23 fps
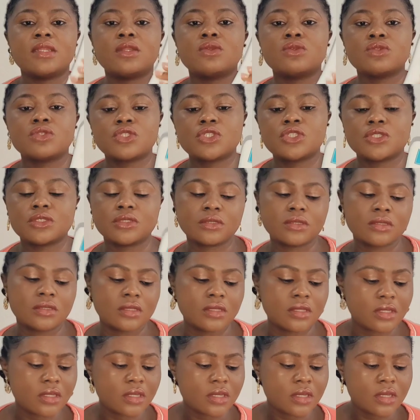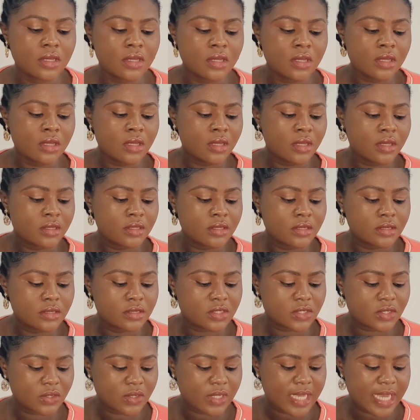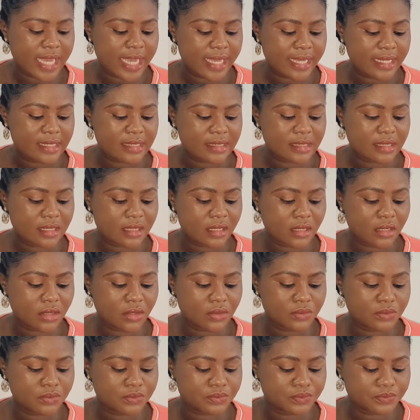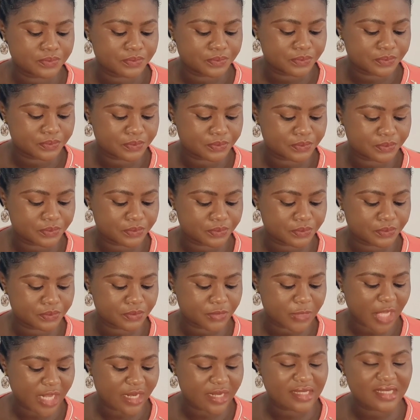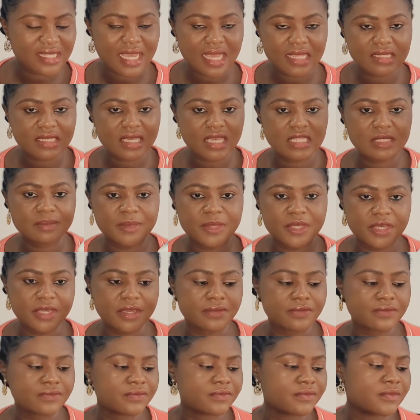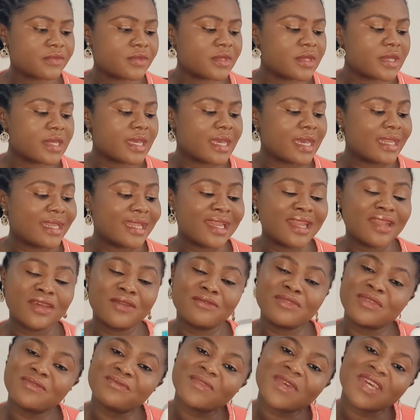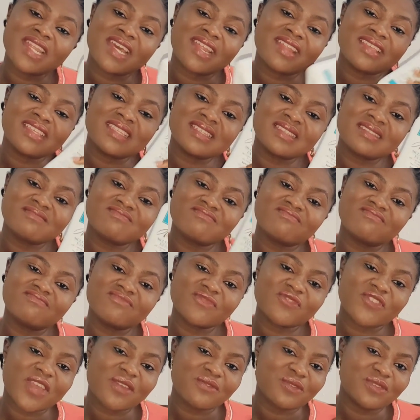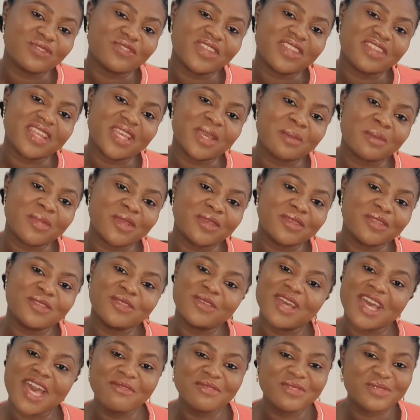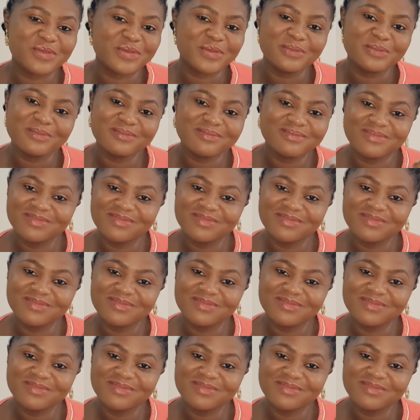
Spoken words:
the lotion. So guys, and it has SPF. I love the fact that it's 500 ml. You don't have to